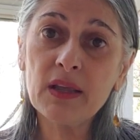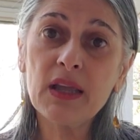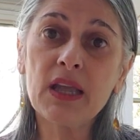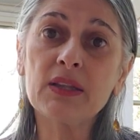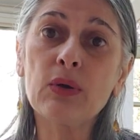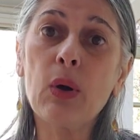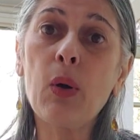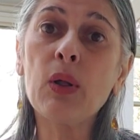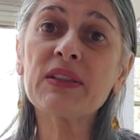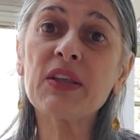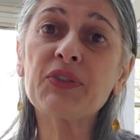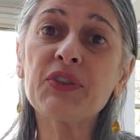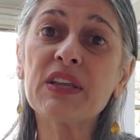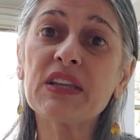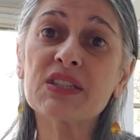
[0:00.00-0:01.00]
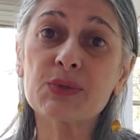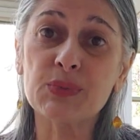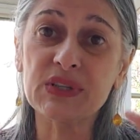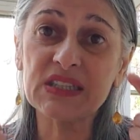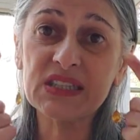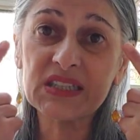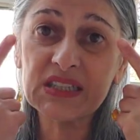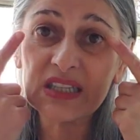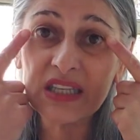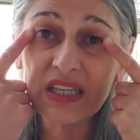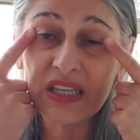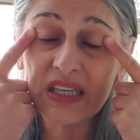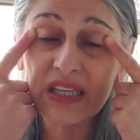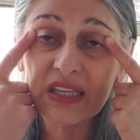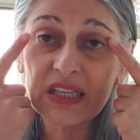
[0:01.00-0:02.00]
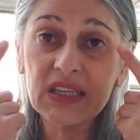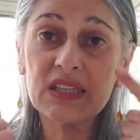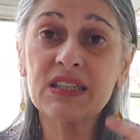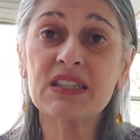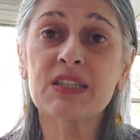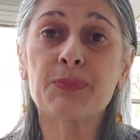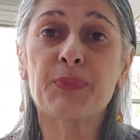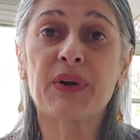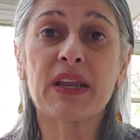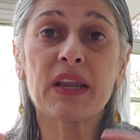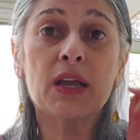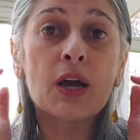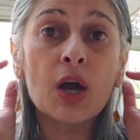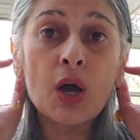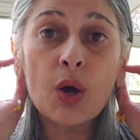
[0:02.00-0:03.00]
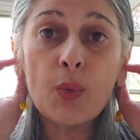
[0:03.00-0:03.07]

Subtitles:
and all the things we see in the spring,